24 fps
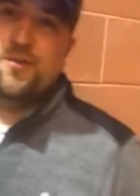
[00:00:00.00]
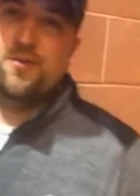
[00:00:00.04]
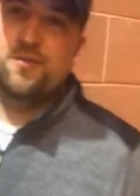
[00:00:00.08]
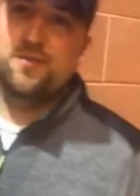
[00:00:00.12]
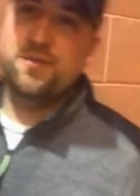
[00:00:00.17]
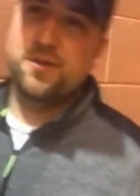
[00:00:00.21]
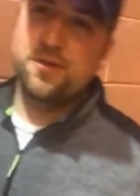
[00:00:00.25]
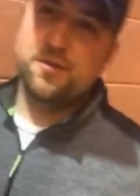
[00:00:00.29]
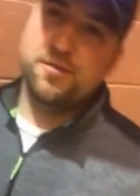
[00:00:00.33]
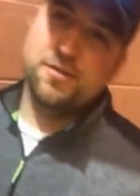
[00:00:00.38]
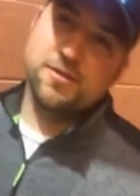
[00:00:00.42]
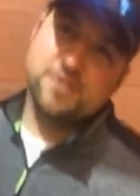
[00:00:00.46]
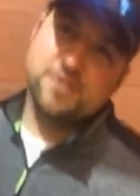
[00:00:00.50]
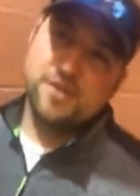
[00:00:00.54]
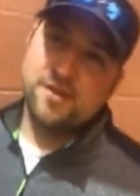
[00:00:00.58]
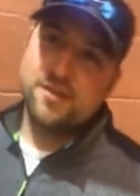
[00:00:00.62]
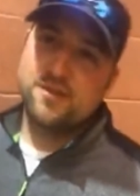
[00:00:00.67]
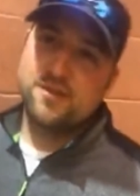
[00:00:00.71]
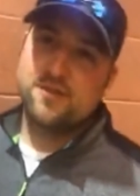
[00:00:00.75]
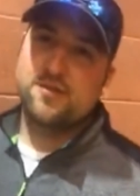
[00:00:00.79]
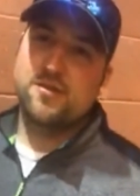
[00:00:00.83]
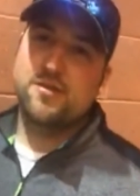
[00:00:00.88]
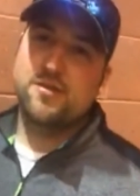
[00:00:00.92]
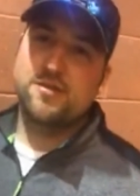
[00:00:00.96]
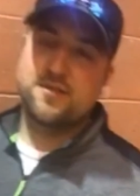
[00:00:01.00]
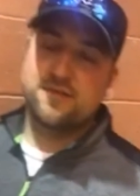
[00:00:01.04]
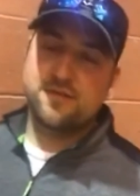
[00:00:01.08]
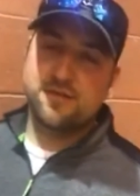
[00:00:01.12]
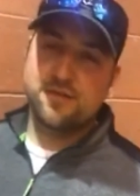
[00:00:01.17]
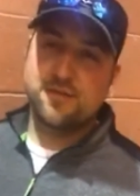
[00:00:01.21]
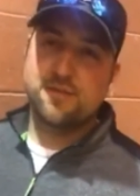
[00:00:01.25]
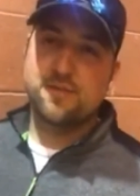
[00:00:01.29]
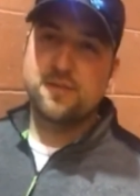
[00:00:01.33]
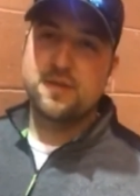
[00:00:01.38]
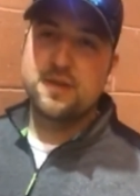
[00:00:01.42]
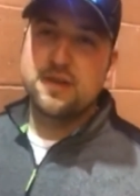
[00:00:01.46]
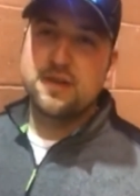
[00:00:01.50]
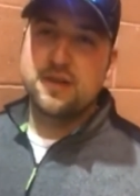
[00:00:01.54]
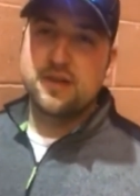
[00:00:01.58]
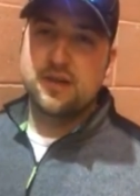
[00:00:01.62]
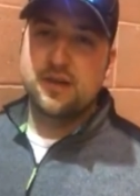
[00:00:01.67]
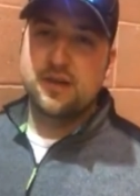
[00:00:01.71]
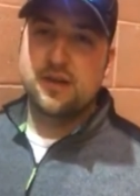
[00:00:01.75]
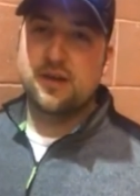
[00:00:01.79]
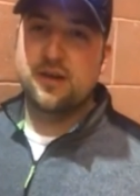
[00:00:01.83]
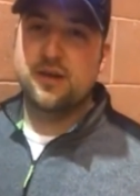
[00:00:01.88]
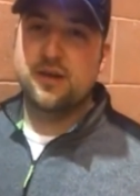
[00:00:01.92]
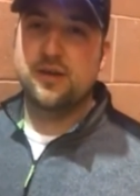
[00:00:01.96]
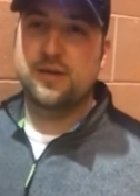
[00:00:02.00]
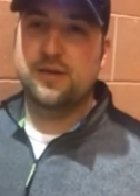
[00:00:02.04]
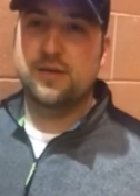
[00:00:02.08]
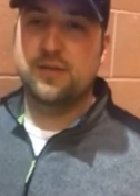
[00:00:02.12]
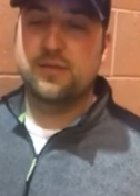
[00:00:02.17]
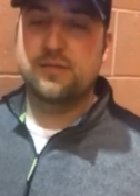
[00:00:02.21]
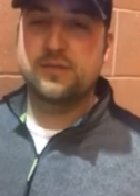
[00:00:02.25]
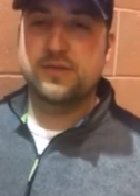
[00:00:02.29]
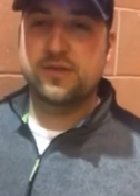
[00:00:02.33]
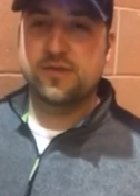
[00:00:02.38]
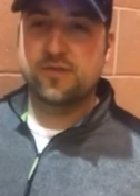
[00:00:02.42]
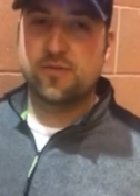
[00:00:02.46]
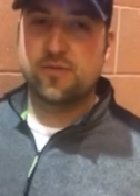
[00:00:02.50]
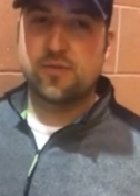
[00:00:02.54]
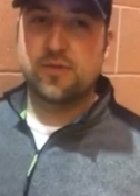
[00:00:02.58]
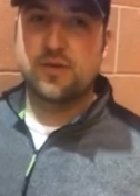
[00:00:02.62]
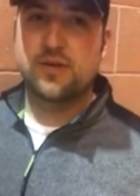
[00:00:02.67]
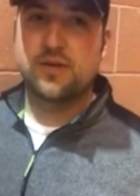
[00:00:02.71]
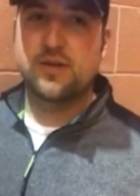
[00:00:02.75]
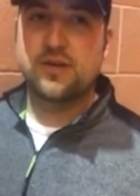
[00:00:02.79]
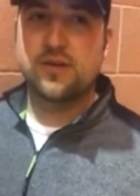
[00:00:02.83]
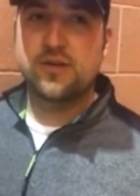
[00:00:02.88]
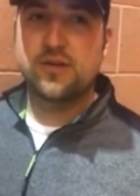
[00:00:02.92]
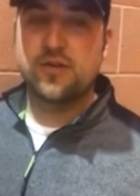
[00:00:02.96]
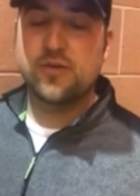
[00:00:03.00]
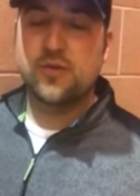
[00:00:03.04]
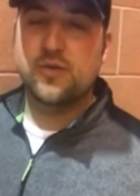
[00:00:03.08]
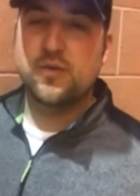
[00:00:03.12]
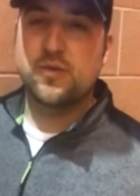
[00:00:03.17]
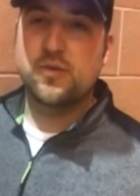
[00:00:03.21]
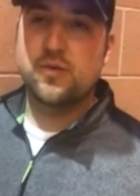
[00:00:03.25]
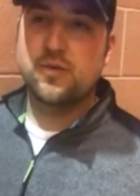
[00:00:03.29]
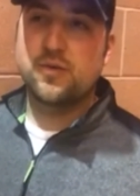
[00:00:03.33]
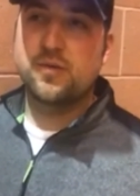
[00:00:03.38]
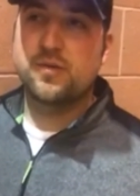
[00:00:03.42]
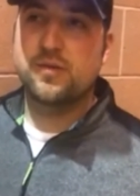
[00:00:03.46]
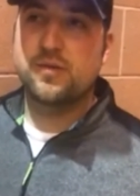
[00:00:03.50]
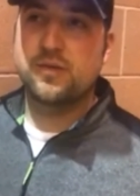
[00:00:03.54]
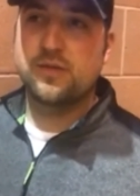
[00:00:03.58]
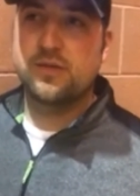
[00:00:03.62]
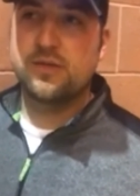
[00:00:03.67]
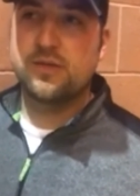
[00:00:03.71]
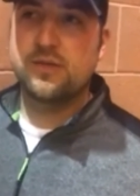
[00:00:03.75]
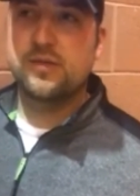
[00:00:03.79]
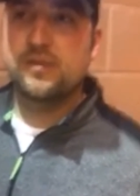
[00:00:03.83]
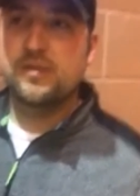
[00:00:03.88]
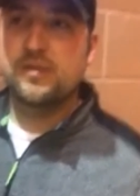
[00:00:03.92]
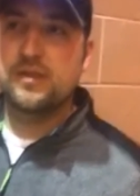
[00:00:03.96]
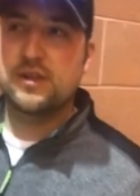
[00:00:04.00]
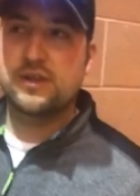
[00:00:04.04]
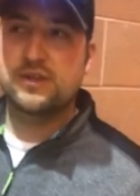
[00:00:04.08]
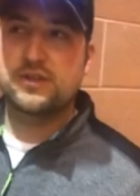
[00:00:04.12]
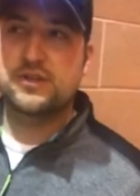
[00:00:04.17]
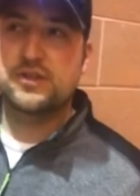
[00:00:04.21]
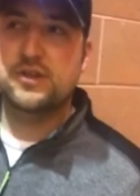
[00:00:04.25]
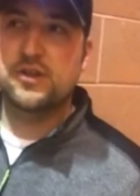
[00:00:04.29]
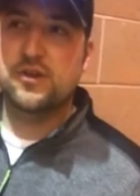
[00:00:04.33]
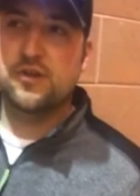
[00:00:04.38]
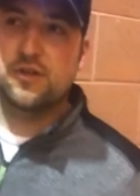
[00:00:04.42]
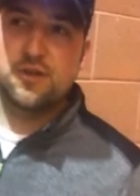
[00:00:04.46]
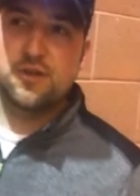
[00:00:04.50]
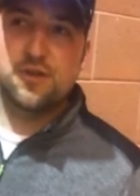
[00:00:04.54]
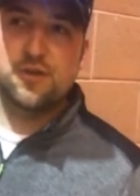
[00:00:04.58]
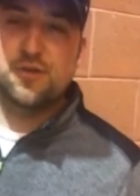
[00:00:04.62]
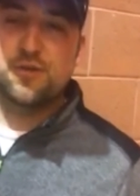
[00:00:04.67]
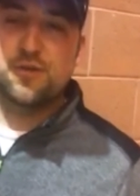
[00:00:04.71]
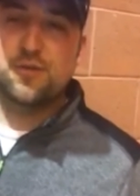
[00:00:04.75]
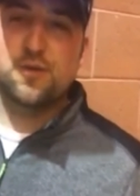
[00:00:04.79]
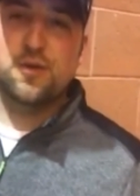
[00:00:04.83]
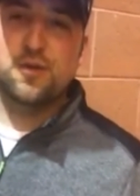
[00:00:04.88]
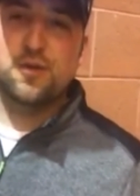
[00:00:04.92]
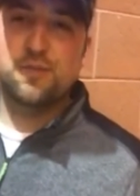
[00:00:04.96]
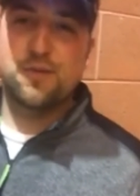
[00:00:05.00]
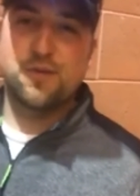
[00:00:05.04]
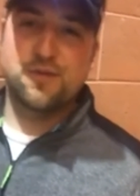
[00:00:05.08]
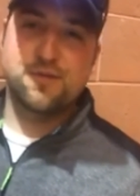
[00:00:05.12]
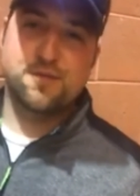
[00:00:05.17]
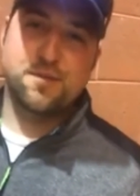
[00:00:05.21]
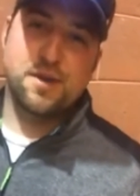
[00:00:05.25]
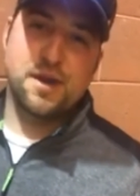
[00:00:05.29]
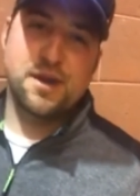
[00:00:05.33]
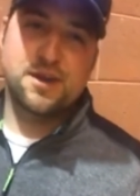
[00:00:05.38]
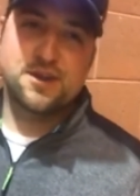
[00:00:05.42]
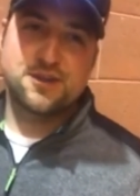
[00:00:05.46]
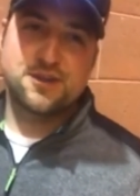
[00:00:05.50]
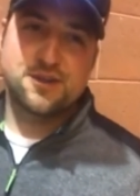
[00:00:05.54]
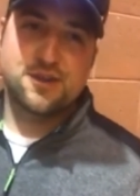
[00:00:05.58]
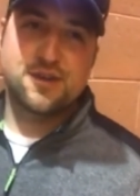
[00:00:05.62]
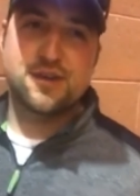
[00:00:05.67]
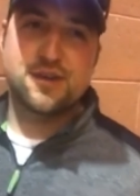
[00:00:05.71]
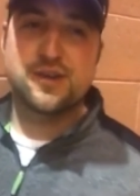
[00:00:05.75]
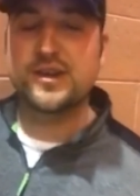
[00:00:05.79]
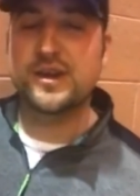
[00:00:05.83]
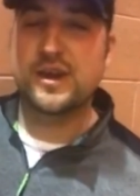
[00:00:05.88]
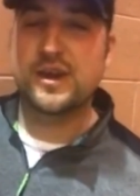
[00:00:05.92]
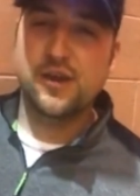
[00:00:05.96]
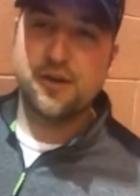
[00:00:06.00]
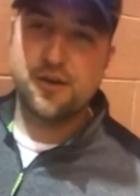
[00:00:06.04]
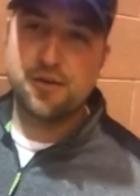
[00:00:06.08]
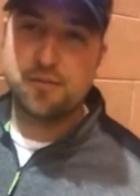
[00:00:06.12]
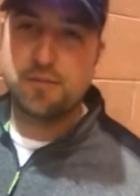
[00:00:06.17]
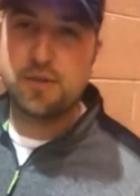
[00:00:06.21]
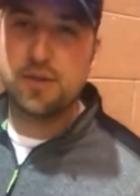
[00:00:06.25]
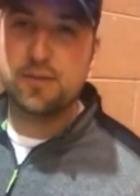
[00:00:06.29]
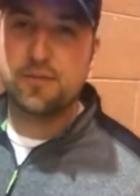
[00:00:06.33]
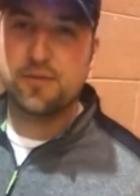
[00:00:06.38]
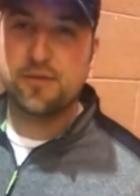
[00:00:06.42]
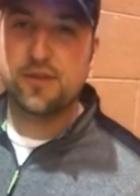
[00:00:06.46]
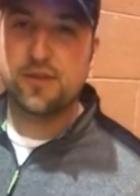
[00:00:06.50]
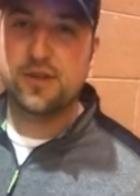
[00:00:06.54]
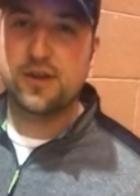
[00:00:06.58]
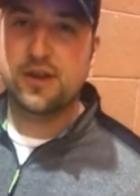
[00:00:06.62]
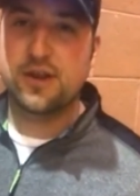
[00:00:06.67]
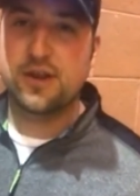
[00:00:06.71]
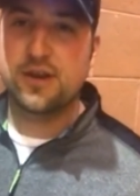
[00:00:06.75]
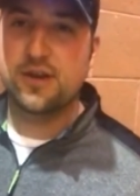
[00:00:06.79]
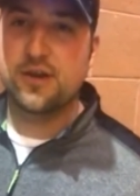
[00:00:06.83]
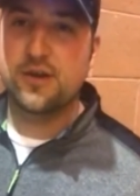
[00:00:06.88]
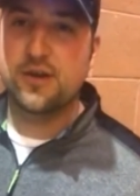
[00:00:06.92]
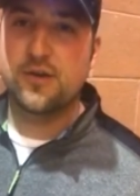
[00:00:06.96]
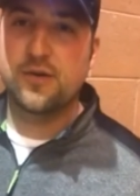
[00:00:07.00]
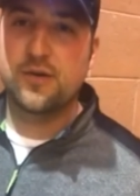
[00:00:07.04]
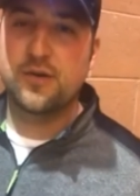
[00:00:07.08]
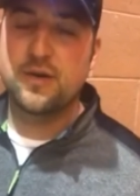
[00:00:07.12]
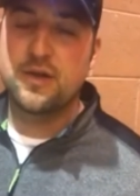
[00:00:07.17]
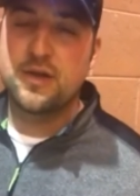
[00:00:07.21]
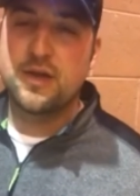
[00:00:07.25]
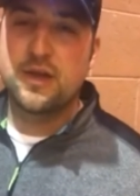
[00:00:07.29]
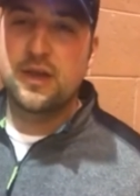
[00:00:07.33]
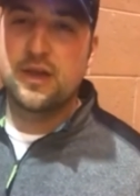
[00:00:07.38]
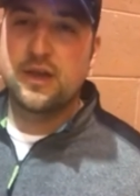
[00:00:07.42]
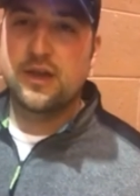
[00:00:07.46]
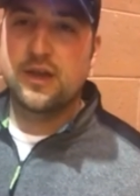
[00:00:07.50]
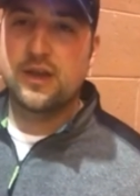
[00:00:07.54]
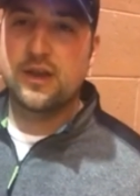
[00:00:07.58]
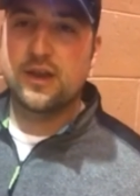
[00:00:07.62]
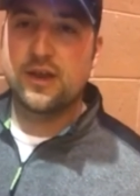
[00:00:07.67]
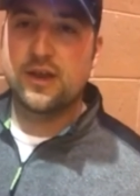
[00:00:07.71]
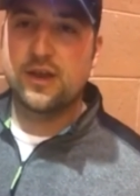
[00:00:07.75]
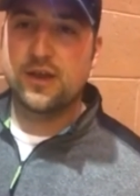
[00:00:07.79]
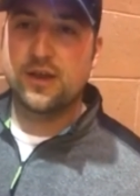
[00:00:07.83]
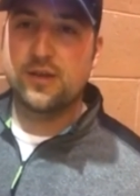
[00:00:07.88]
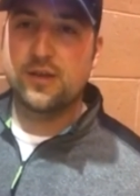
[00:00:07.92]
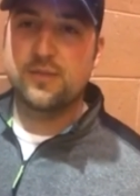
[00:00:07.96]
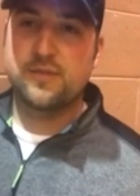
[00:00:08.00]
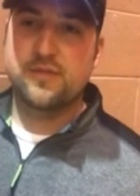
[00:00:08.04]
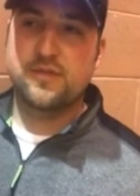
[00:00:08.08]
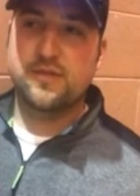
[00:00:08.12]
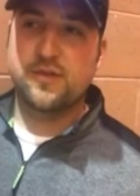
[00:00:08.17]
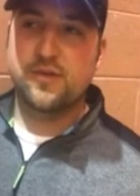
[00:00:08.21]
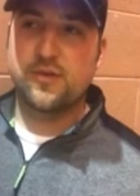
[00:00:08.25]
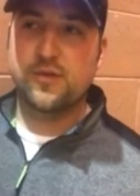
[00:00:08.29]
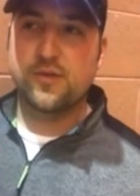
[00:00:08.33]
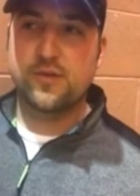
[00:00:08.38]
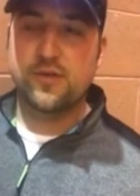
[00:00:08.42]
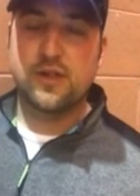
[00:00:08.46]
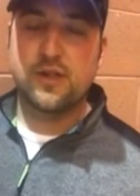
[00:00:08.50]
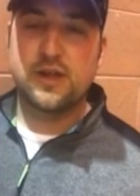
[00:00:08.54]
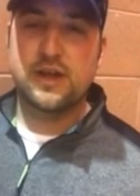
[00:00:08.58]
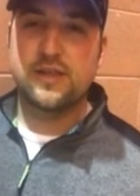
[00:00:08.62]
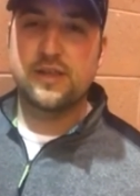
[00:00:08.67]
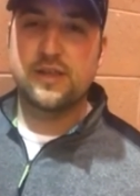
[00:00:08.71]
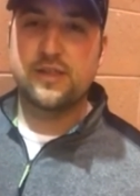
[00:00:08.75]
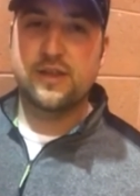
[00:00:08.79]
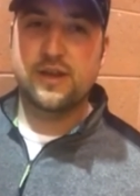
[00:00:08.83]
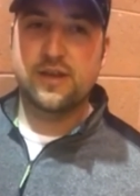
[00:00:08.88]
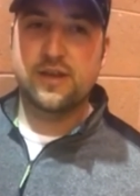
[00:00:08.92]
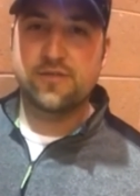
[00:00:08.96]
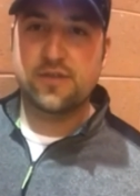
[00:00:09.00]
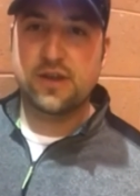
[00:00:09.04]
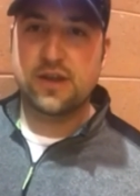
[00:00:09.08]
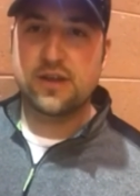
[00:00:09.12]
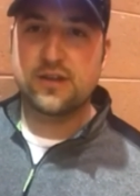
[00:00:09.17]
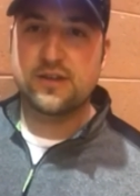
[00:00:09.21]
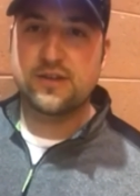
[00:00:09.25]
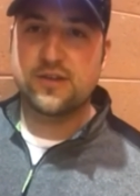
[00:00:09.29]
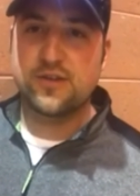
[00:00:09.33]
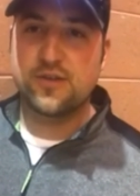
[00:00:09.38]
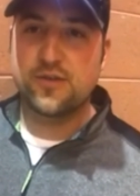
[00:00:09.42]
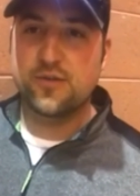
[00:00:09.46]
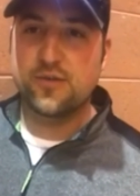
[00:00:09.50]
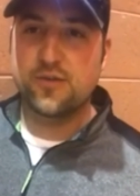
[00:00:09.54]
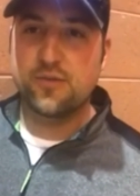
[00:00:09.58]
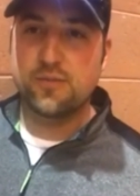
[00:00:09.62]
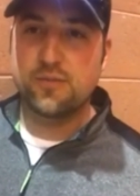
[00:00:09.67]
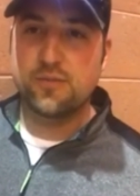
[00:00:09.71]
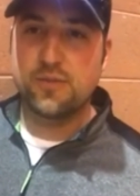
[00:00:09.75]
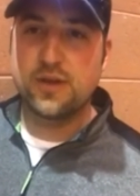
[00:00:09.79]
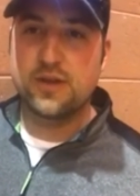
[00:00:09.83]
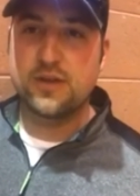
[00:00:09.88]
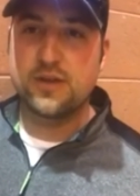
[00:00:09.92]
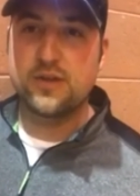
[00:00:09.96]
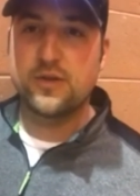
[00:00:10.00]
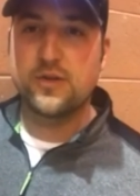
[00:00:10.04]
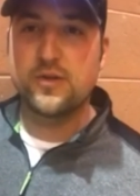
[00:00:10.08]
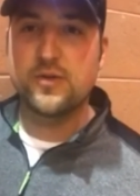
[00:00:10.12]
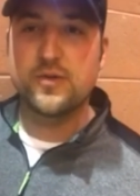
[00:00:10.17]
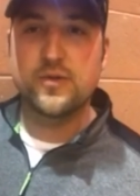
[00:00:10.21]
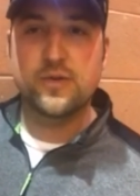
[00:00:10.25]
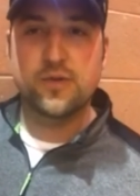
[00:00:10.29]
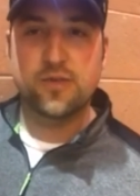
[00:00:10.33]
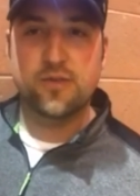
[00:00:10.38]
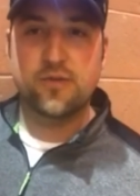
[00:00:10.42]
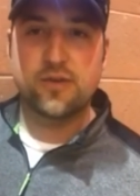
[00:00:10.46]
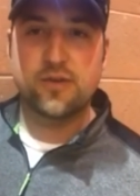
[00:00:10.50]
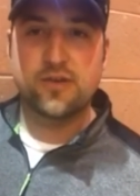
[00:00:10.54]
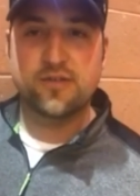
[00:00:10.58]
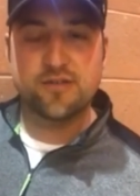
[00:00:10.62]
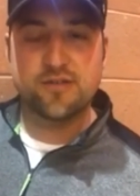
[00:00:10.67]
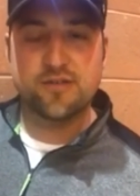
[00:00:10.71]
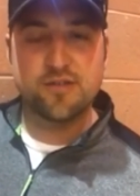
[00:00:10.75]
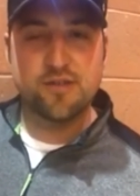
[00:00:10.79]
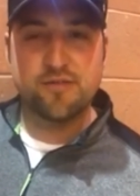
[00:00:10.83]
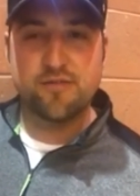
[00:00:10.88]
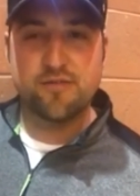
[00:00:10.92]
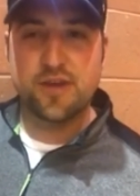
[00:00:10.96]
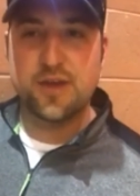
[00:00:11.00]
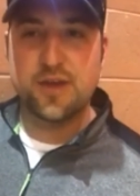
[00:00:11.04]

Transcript: hope your birthday is awesome. Um, just wanted to let you know that you're one of the most passionate and caring people that I know, and I am so glad that I've got to meet you and the rest of the